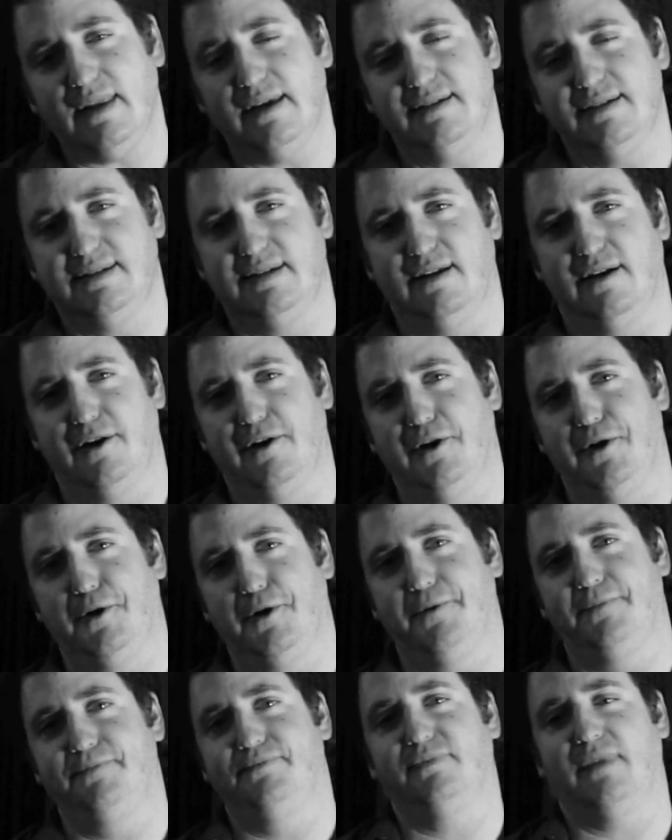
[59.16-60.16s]

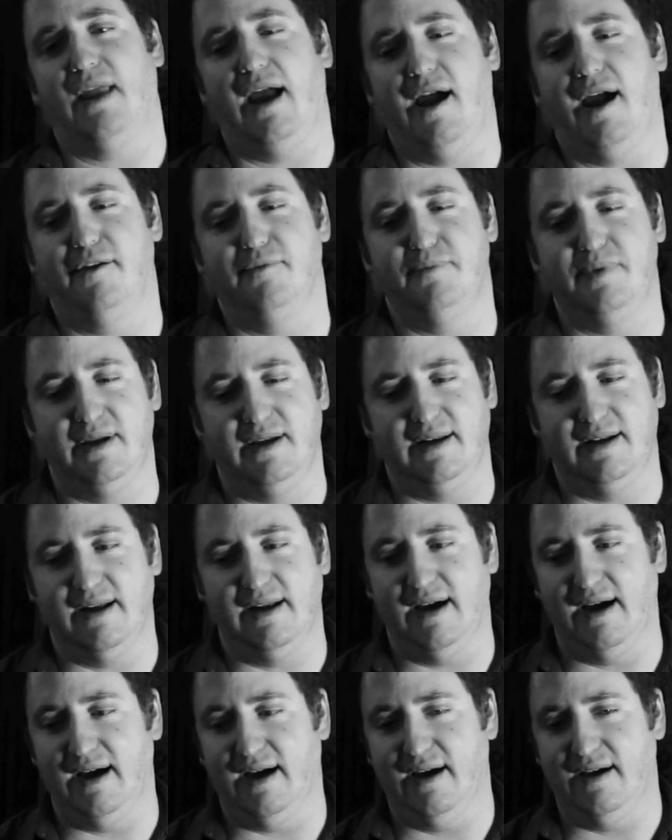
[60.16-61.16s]
So I've been
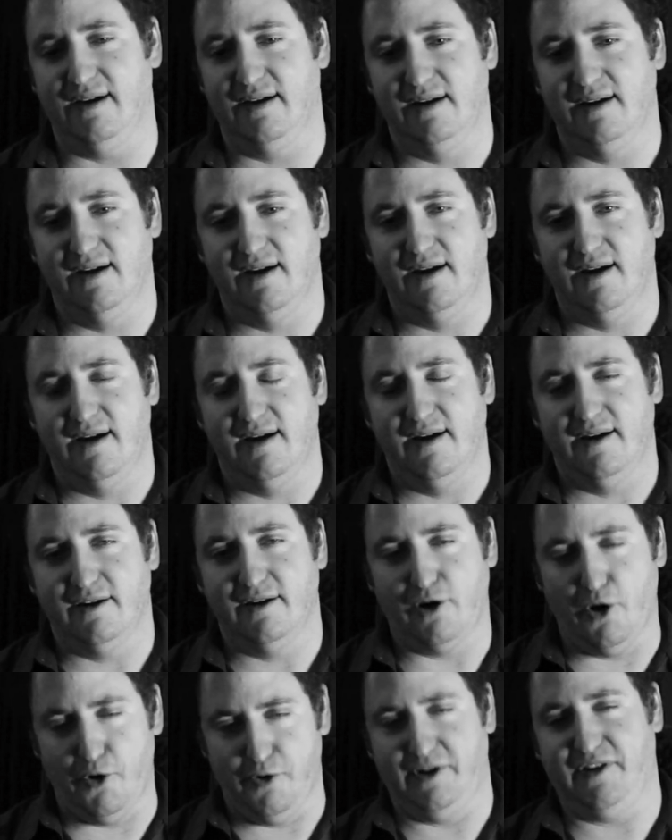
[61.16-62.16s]

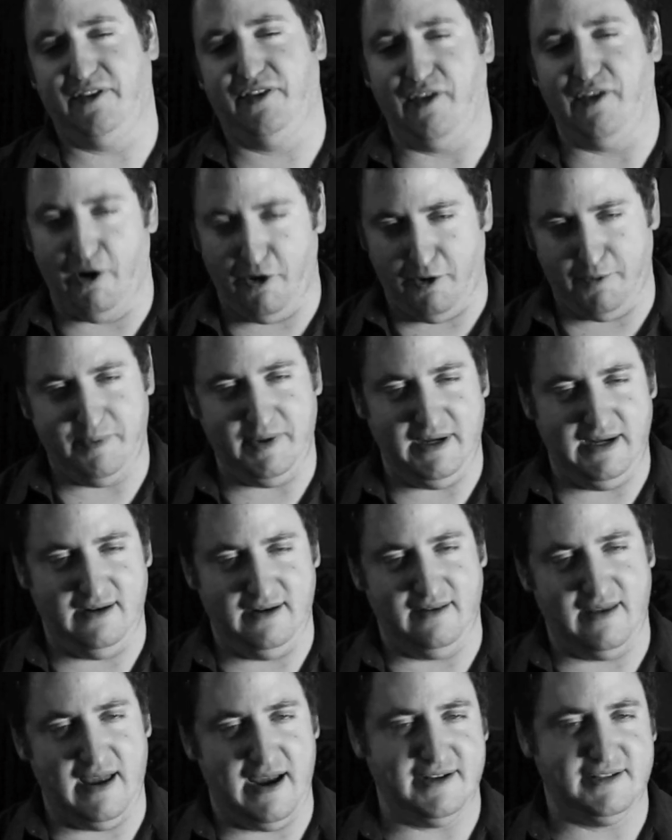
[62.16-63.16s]
going to therapy
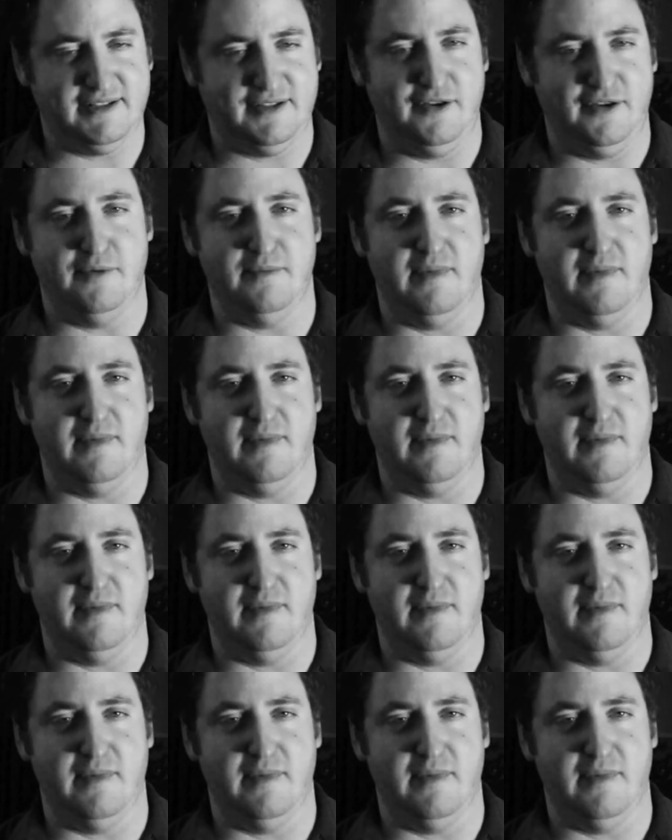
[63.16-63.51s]
the last few